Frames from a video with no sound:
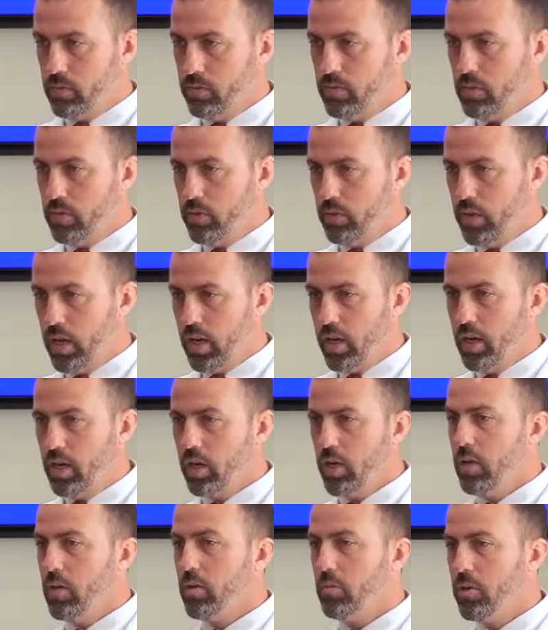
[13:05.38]
So
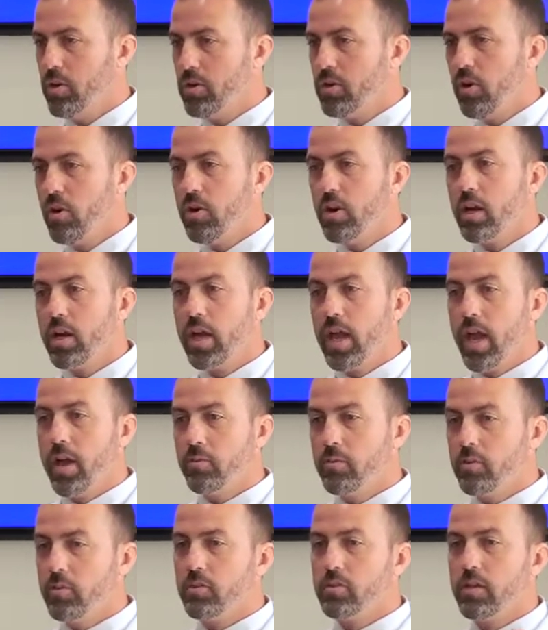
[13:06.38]
technically you could put dirt in a
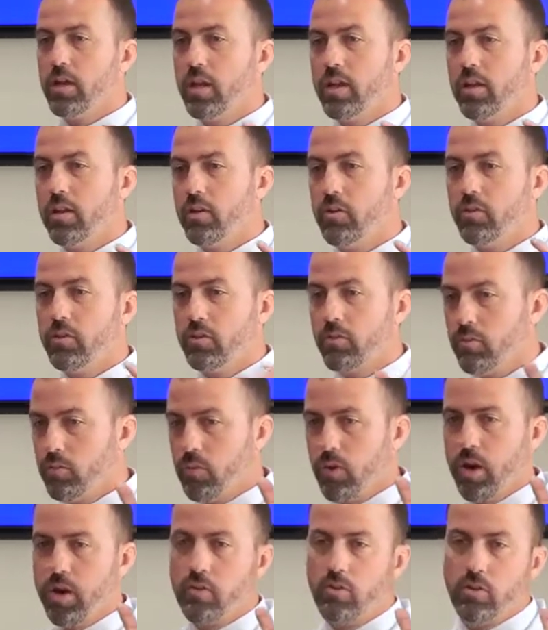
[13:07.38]
capsule and say it cures
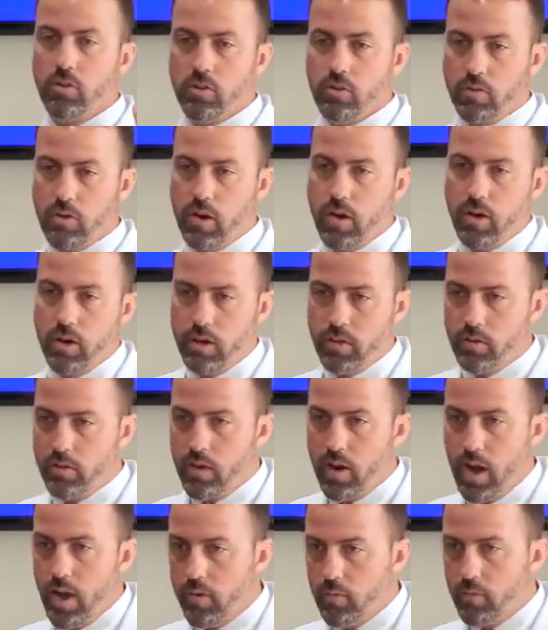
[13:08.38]
whatever, right? It's
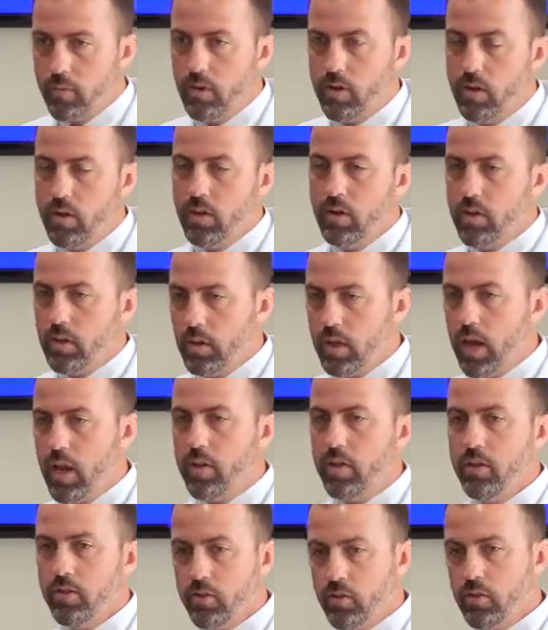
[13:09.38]
not, a lot
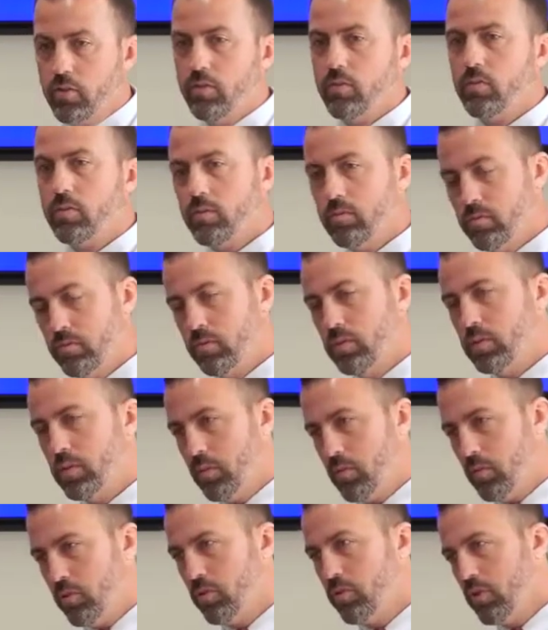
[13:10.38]
of these
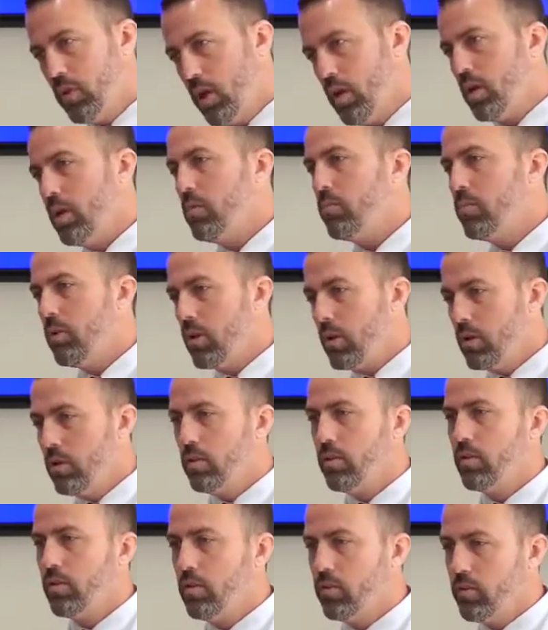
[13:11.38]
some are studied, but
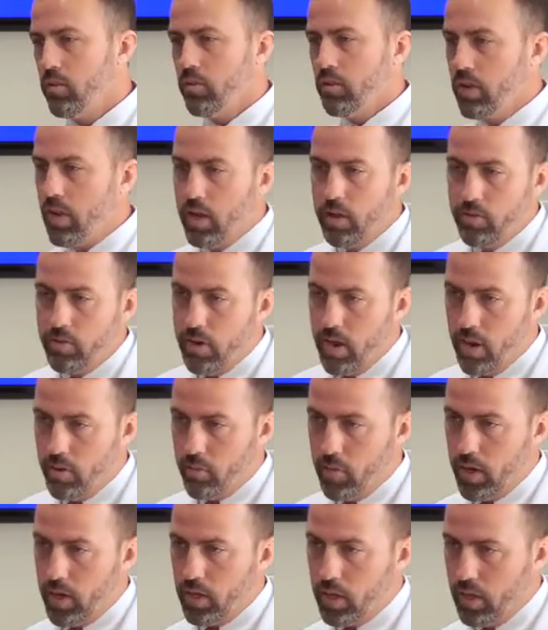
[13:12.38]
it's not a
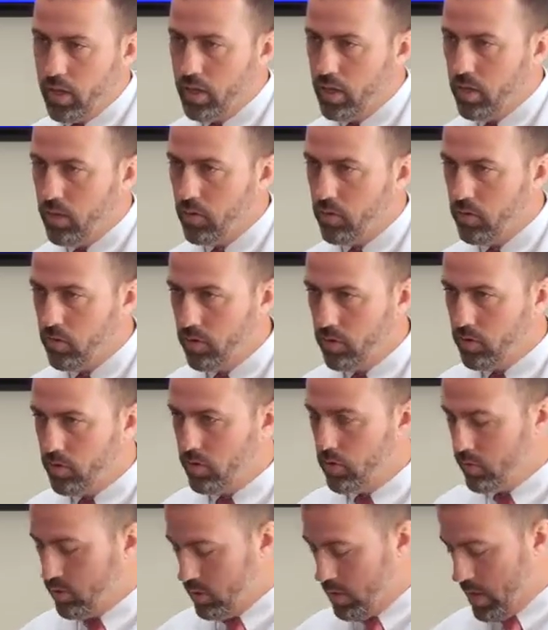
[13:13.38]
regulated industry.
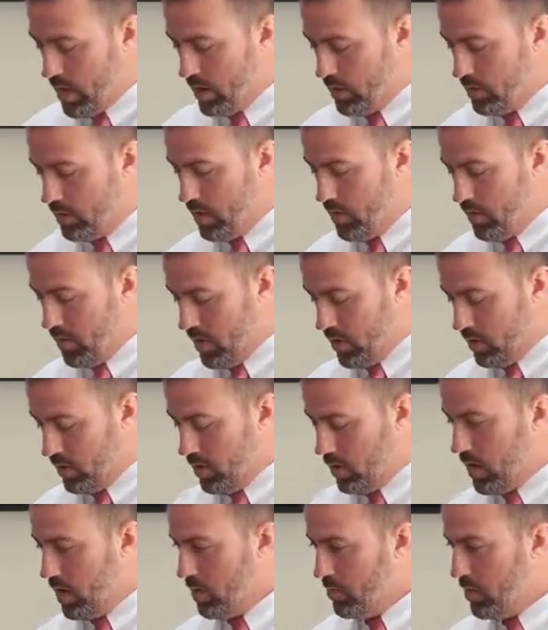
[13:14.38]
So there's a lot of stuff out
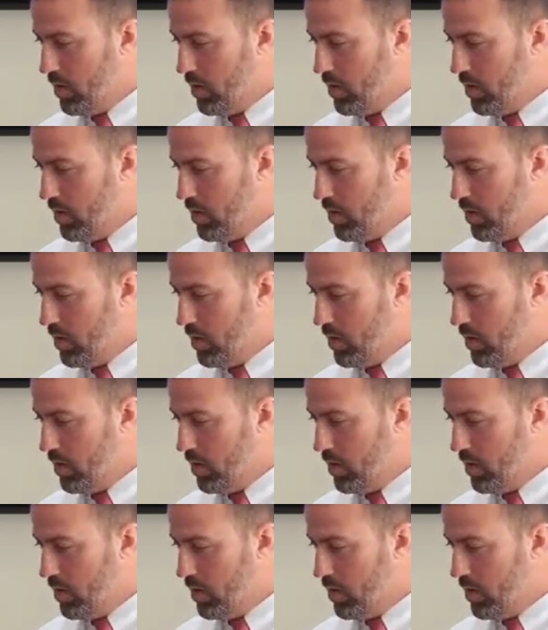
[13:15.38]
there. You got to